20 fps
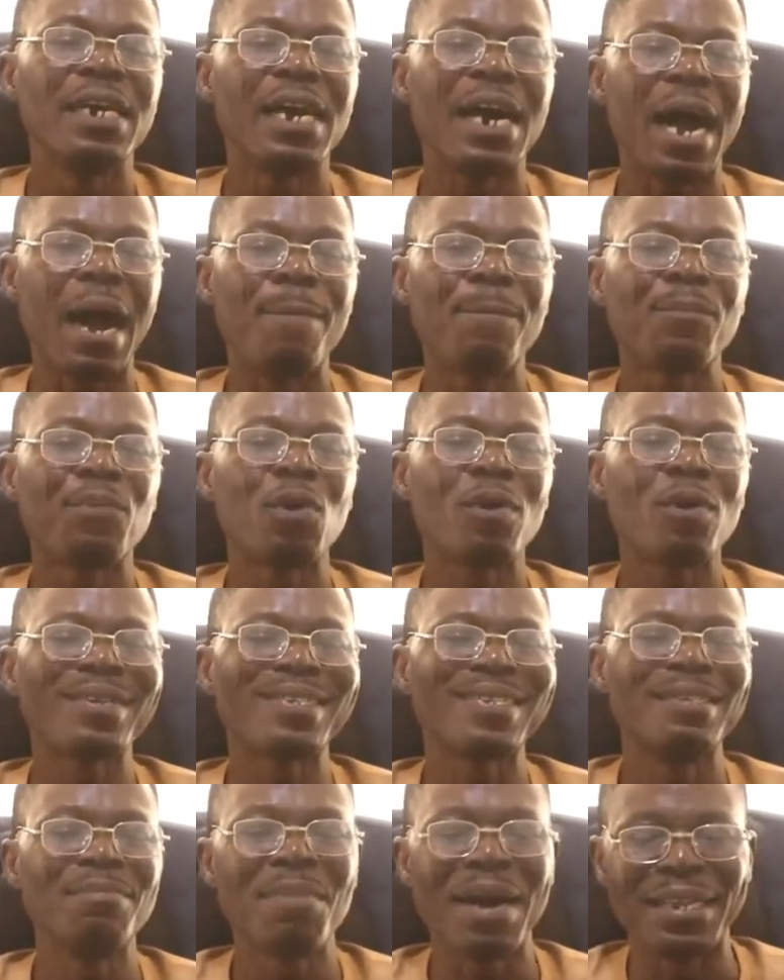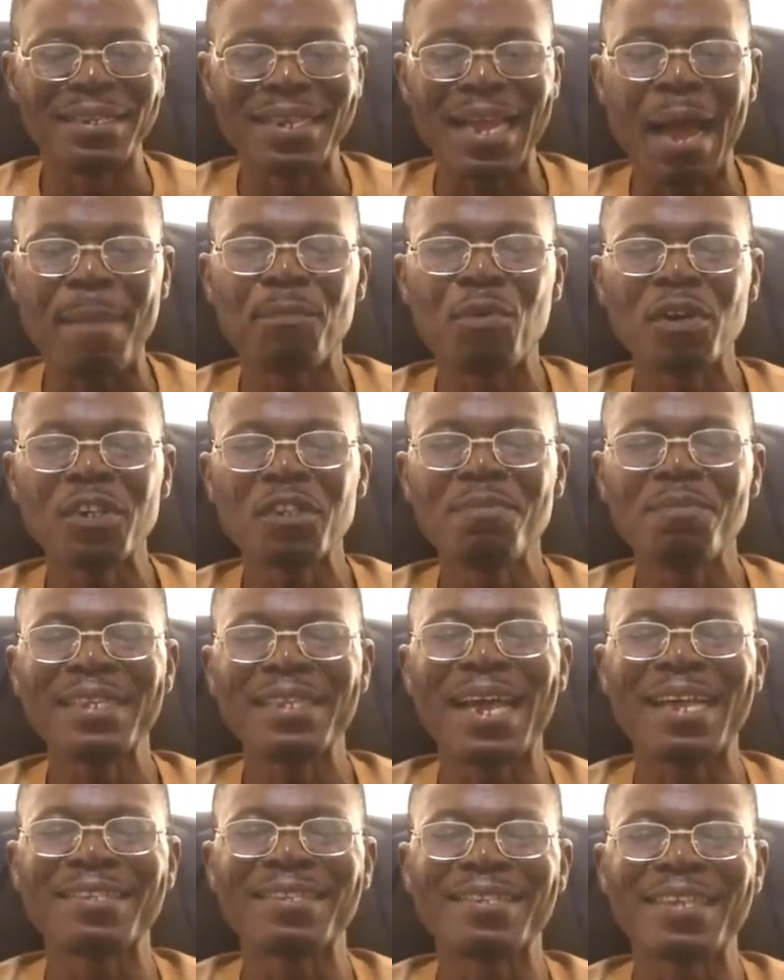approximant. Approximant
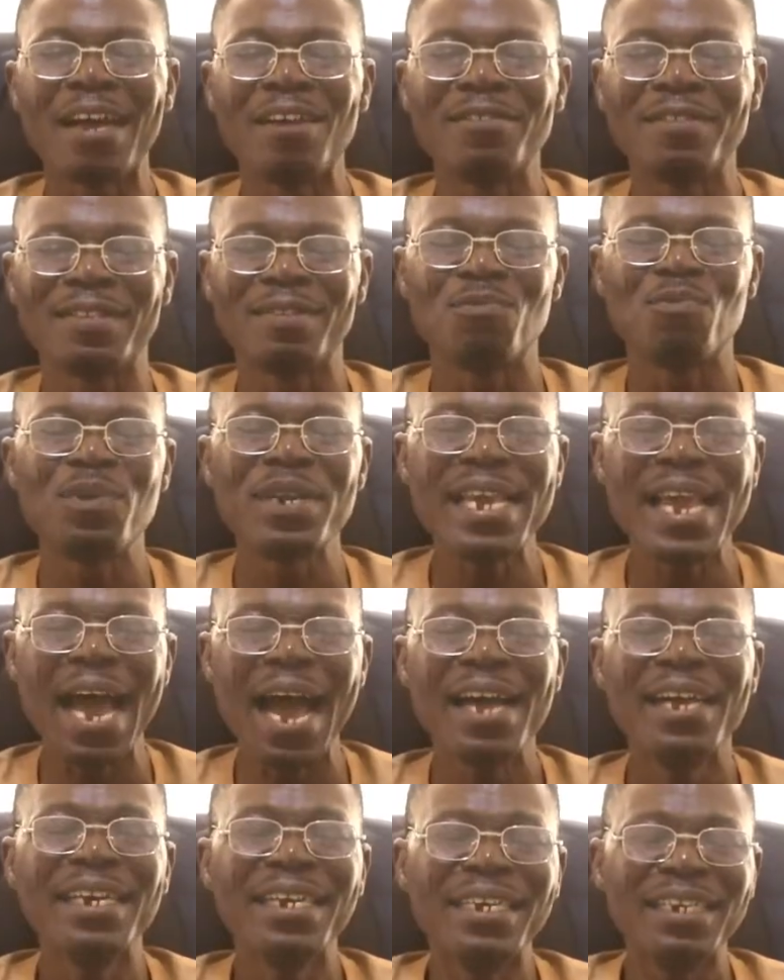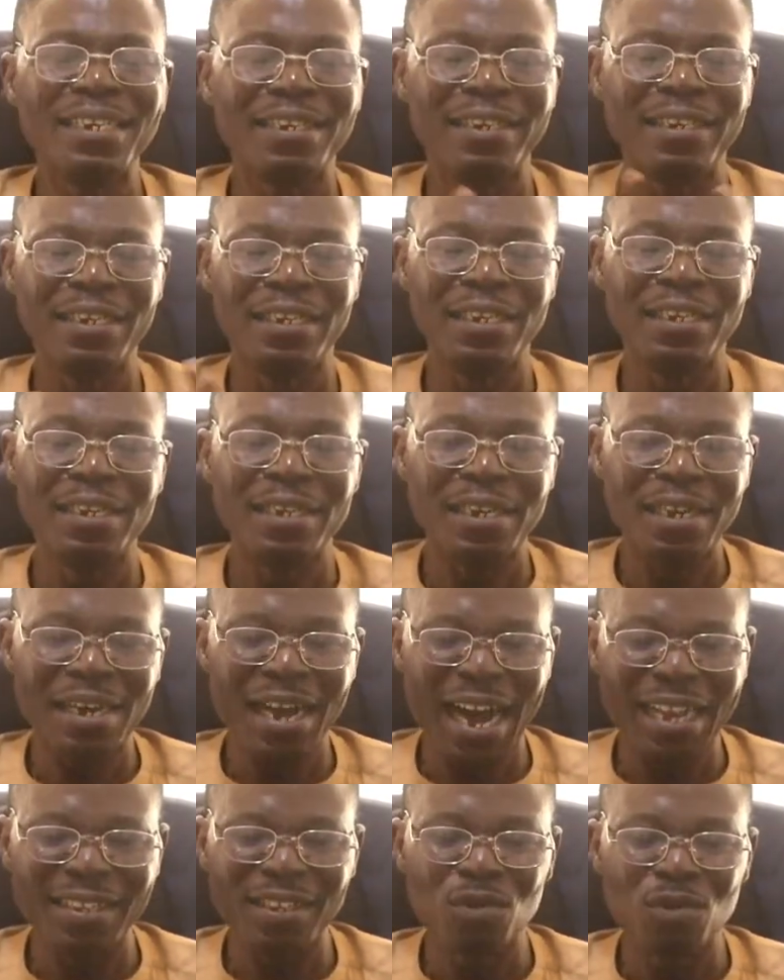are sounds where the
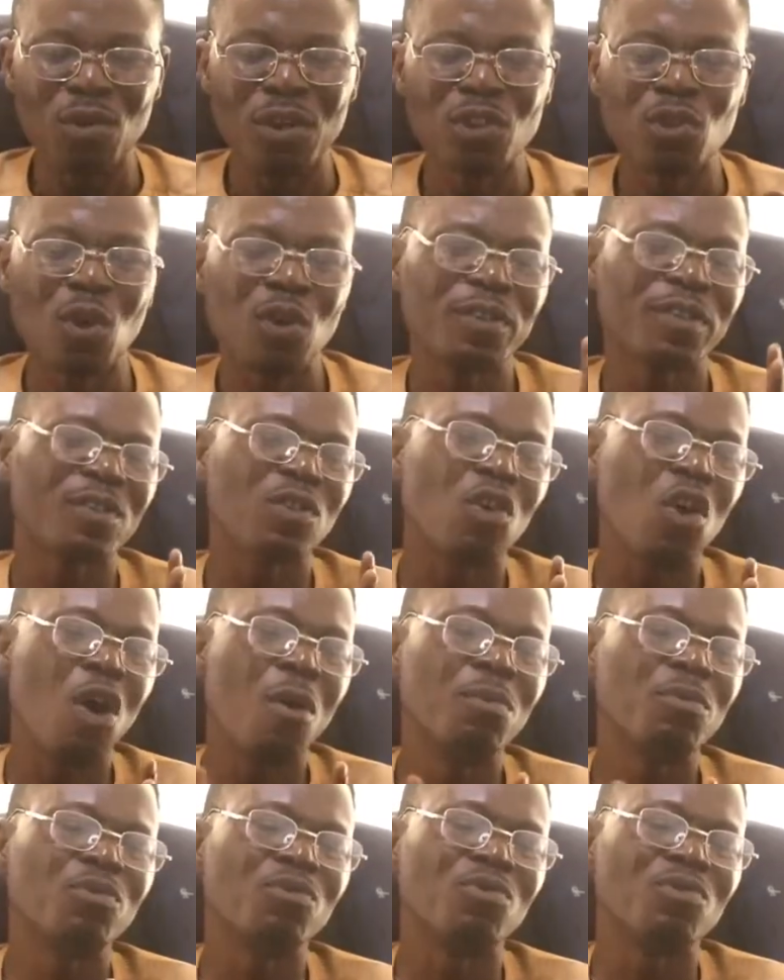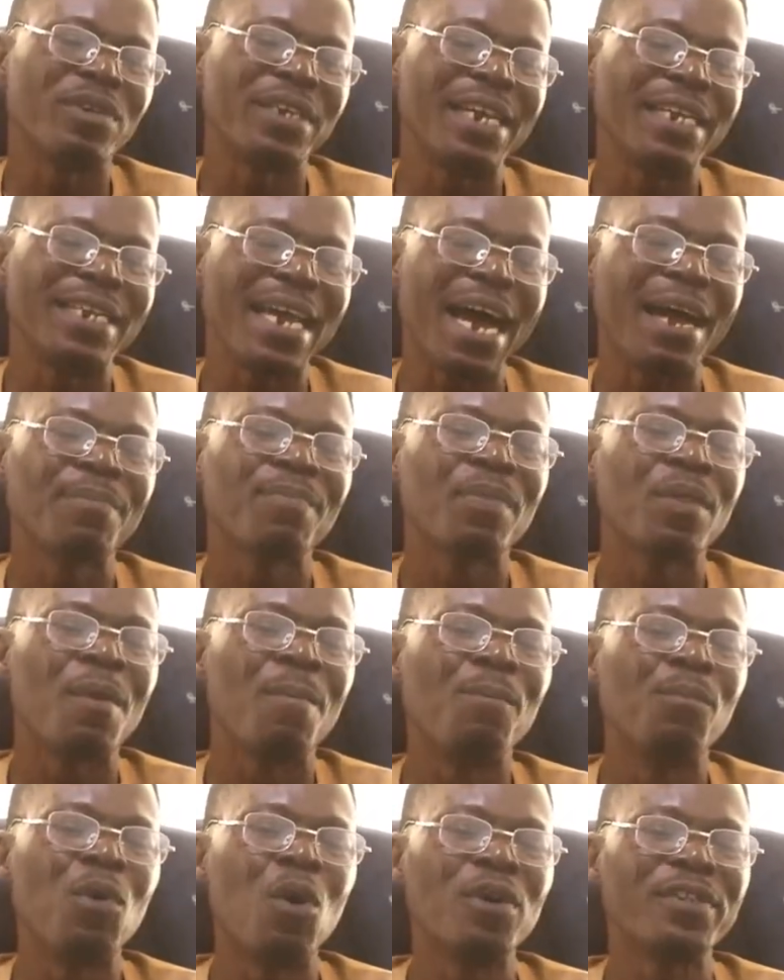articulators come together,
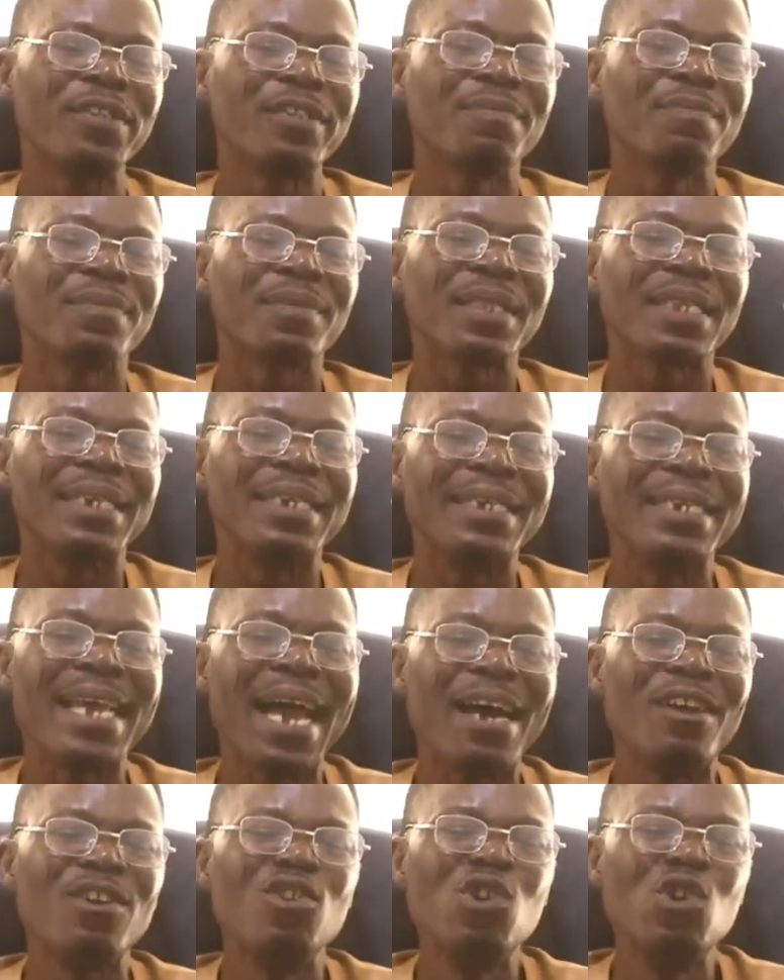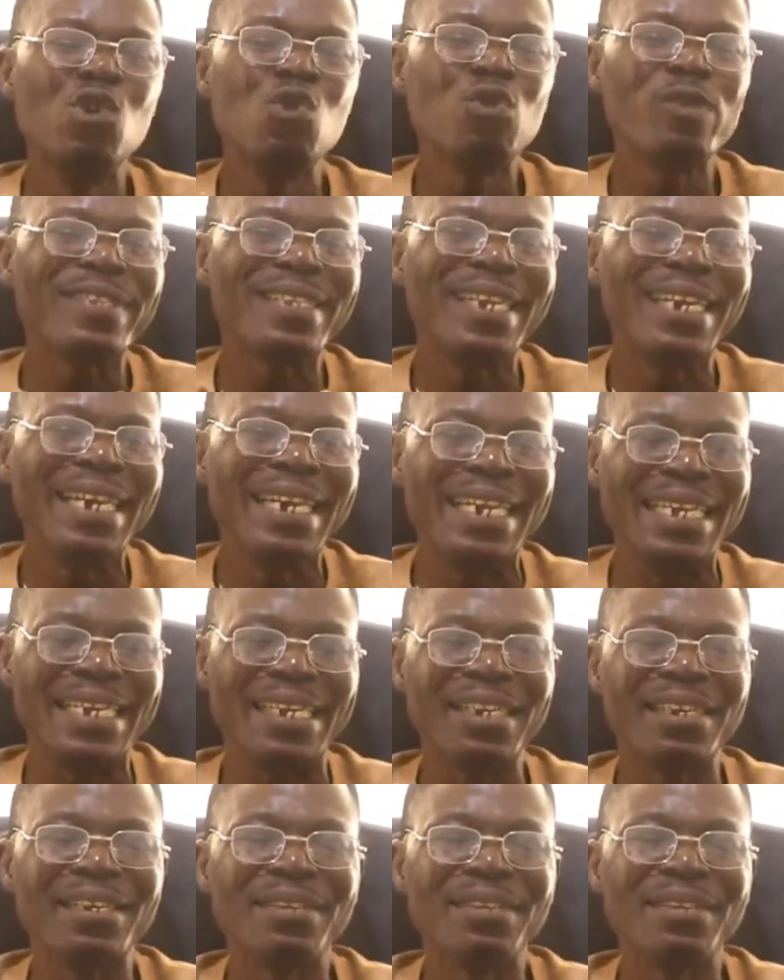but they are loosely,